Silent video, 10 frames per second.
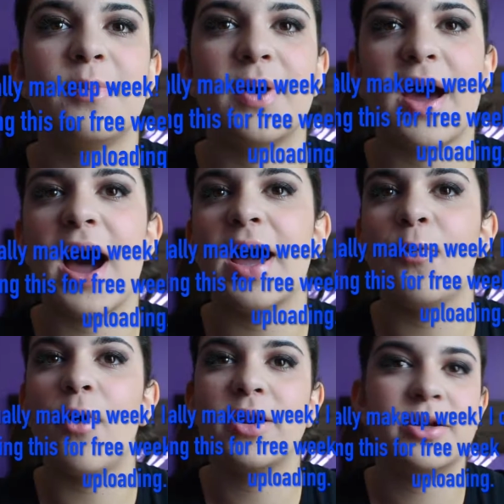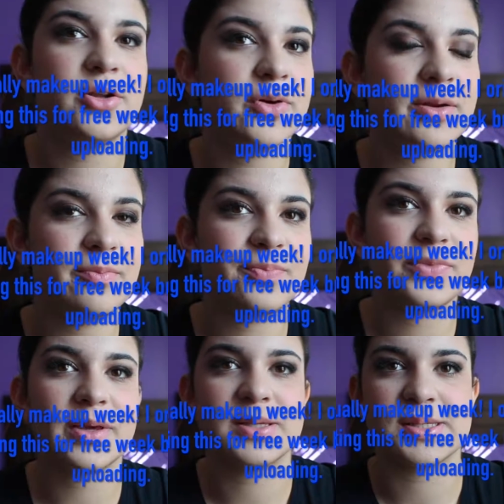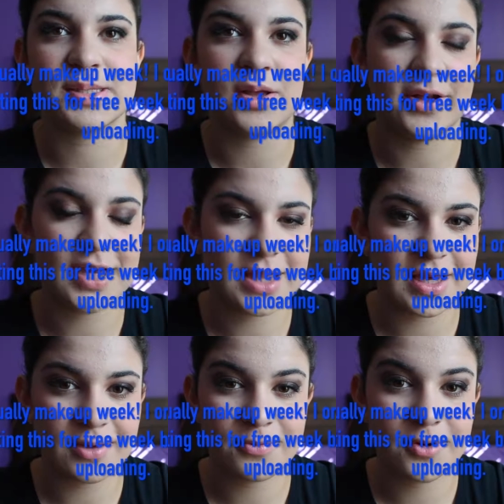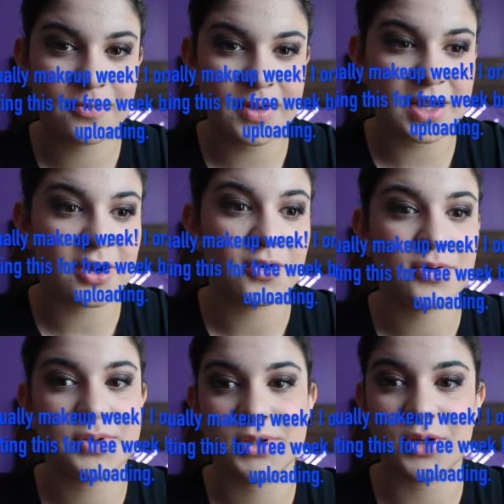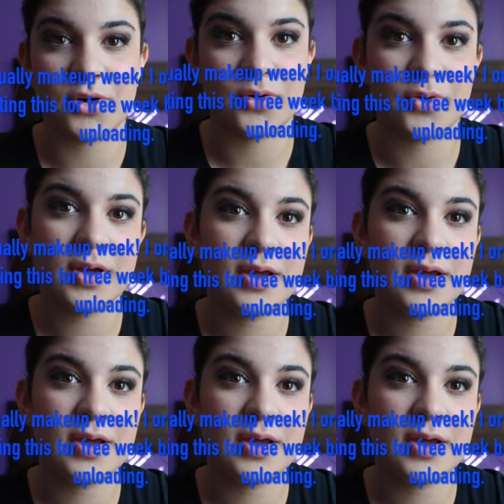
But I wanted to do it because this is all I could think of for a video. So